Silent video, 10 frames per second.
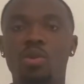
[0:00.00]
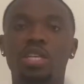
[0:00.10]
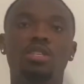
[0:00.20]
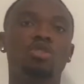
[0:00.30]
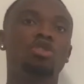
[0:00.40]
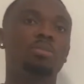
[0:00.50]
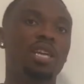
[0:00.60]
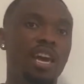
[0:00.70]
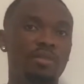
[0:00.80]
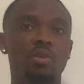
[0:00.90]
It used to be
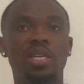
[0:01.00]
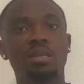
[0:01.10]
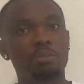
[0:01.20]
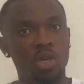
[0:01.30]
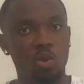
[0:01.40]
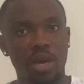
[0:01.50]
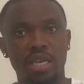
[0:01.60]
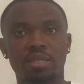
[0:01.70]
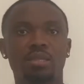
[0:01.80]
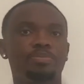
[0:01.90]
heavyweights and
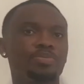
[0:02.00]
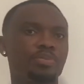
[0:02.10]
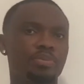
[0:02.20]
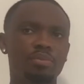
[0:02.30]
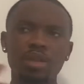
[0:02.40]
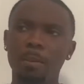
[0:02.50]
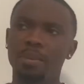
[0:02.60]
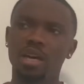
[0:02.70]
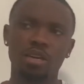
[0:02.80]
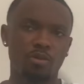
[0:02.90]
middleweights,
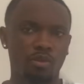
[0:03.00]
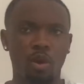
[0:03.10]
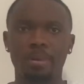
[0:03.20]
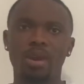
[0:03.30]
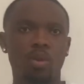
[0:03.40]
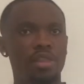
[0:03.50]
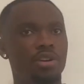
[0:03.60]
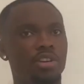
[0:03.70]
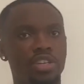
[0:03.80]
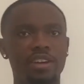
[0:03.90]
but Floyd
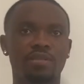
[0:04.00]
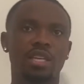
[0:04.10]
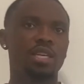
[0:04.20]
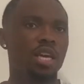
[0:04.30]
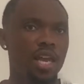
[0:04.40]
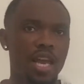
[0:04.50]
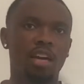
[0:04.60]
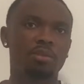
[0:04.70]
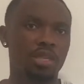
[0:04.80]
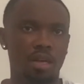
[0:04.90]
Mayweather definitely
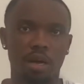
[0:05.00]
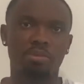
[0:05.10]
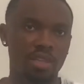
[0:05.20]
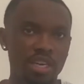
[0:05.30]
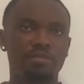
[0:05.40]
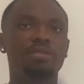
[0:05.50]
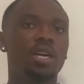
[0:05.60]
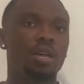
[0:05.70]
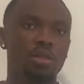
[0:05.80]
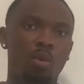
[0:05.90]
helped uplift
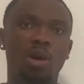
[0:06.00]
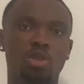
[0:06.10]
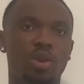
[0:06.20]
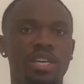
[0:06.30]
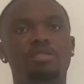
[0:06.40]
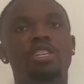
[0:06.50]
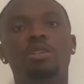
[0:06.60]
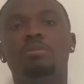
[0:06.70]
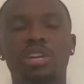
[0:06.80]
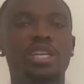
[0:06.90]
the welterweight division,
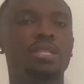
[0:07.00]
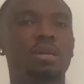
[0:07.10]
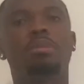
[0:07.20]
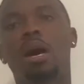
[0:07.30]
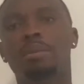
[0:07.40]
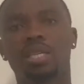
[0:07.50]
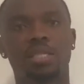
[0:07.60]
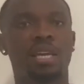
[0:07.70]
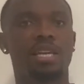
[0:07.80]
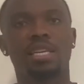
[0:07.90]
bring it to the prominence
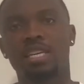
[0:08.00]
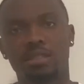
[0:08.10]
that it is.